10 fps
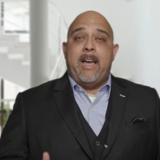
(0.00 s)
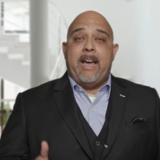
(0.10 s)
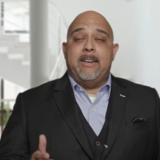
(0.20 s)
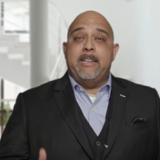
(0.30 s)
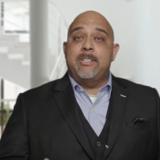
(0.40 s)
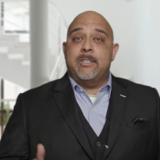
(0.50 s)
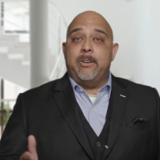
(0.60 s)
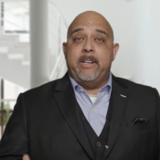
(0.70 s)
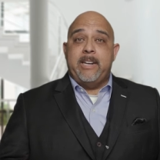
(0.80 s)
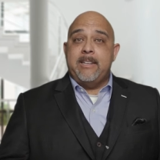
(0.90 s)
at least
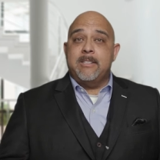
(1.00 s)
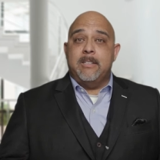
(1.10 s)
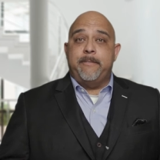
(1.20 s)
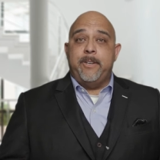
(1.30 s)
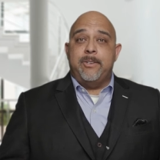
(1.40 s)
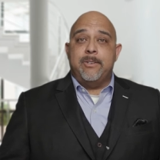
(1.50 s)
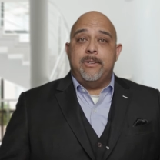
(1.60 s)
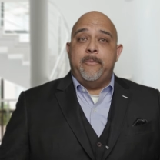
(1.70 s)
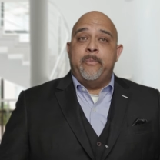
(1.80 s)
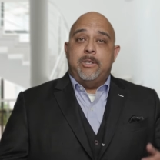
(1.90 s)
30 days into the
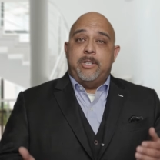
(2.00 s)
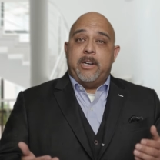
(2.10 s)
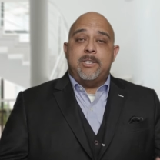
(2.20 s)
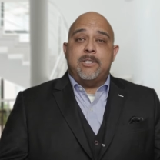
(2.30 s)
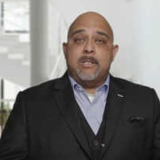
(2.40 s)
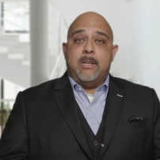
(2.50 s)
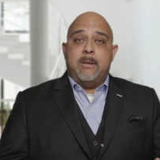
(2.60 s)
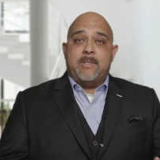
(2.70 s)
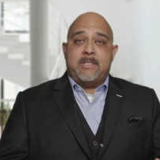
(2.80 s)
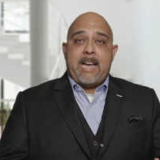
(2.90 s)
future, judges
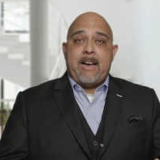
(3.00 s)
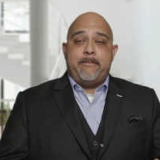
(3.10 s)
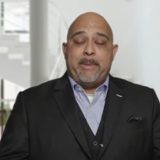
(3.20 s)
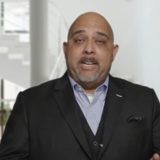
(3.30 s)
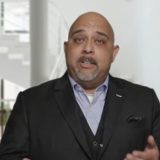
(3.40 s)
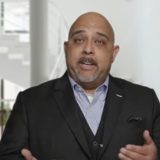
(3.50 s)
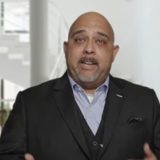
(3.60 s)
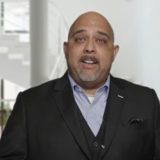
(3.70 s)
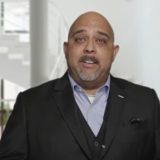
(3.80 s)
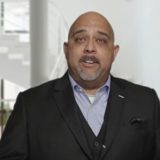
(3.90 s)
staff might look
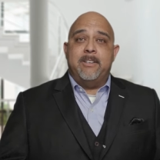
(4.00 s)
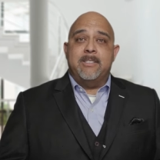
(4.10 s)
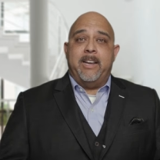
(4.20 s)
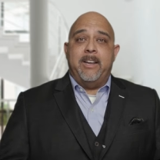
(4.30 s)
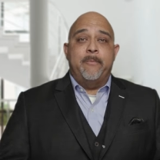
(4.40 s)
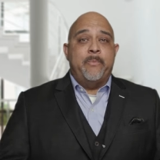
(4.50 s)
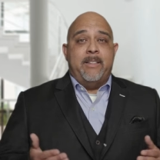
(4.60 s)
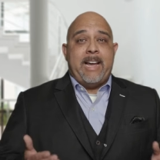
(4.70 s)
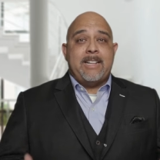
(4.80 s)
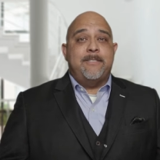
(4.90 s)
at calendar and say,
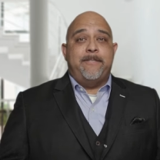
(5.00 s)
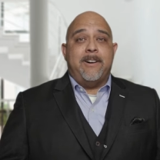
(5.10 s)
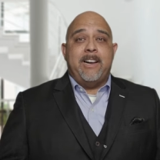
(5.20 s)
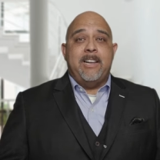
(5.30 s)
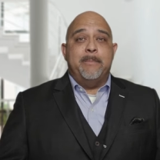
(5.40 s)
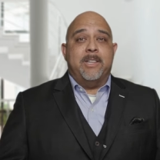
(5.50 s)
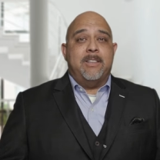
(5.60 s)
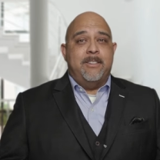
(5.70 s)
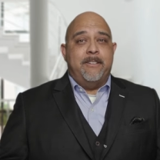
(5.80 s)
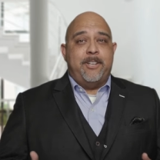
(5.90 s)
that's fine,
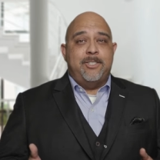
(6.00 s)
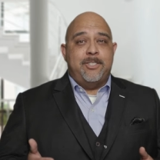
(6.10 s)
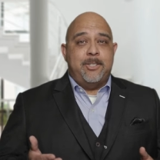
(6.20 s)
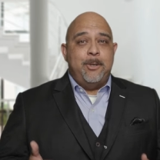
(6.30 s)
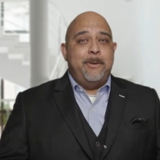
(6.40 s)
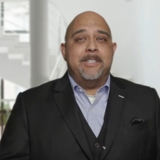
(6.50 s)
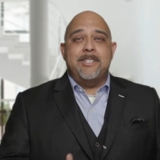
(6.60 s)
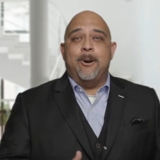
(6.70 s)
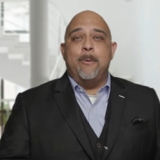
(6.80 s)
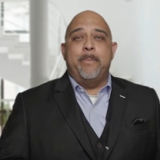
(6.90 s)
but the
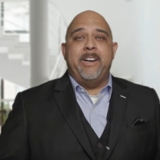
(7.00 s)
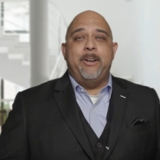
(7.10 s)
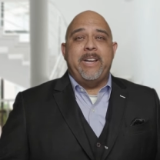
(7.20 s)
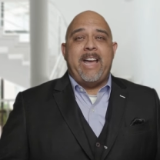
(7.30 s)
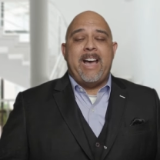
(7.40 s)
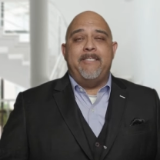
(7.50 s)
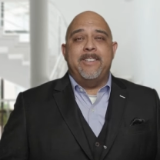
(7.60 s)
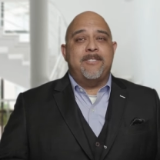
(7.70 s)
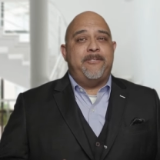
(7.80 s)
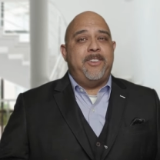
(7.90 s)
soonest opening we have
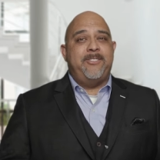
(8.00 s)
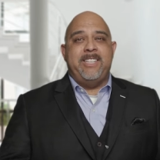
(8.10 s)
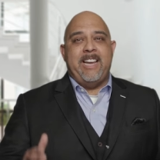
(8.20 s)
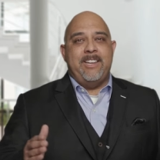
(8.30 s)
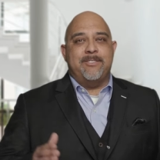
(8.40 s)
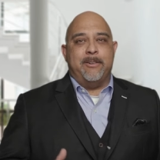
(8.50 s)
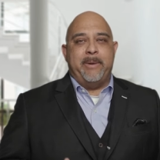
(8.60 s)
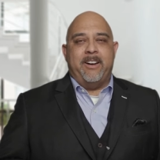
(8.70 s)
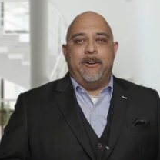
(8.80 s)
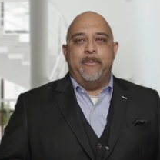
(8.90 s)
is 50 days from
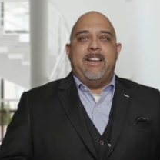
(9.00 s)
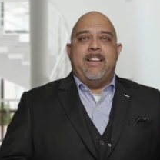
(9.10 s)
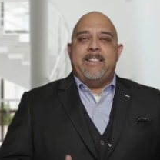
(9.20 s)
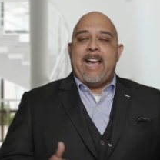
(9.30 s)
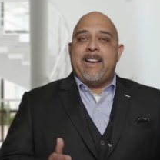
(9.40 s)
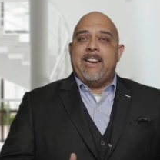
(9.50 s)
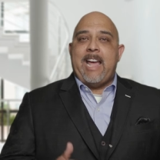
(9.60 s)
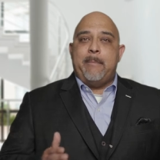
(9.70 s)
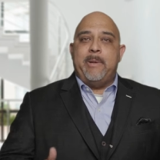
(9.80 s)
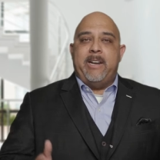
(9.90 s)
now. That can
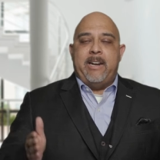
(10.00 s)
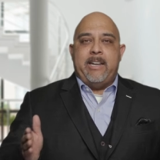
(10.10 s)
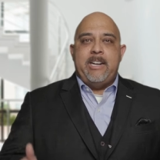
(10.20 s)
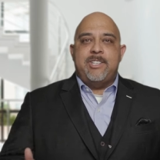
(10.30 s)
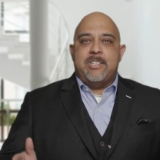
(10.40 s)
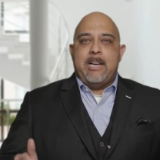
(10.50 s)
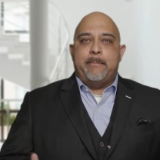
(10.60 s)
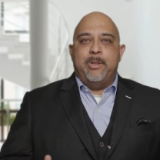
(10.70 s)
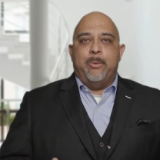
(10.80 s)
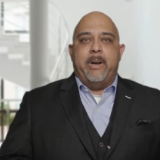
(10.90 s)
happen at each
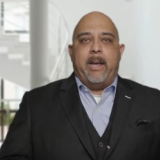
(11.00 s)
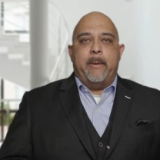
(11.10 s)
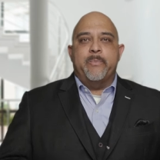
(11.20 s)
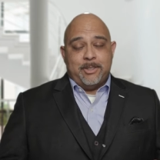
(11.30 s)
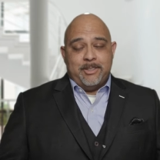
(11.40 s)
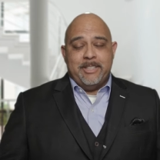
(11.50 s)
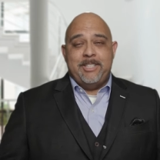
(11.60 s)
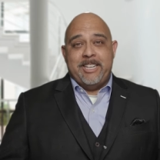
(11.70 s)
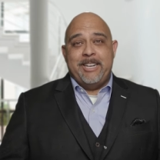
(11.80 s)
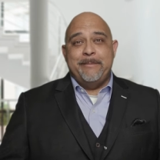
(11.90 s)
step of the way.
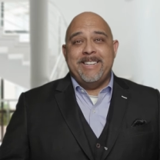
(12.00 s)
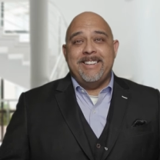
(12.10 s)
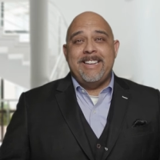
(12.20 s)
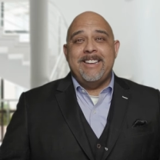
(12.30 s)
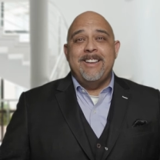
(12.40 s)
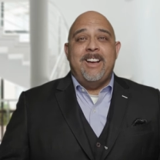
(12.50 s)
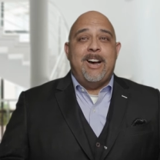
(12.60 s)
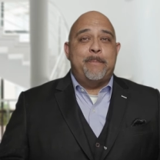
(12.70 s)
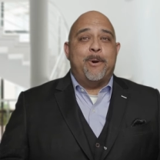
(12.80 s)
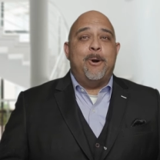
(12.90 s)
Legitimately,
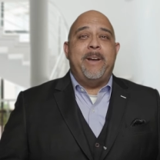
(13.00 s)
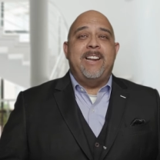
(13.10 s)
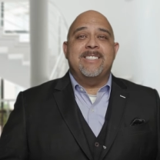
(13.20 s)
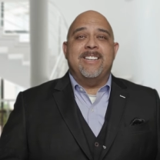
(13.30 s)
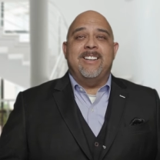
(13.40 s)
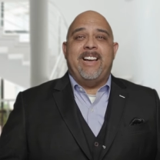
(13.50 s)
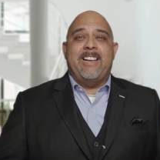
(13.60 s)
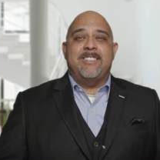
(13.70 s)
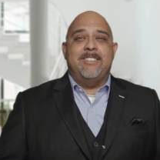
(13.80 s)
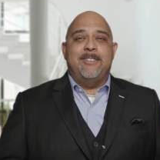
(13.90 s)
a probate is going to
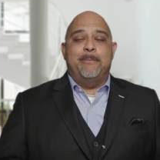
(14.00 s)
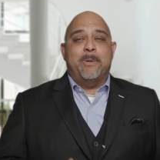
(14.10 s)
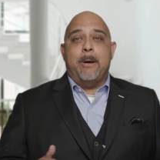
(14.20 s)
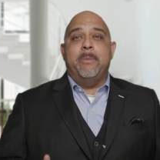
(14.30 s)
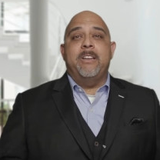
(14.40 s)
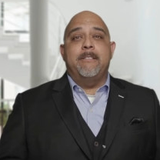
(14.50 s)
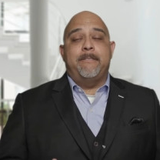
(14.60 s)
last you probably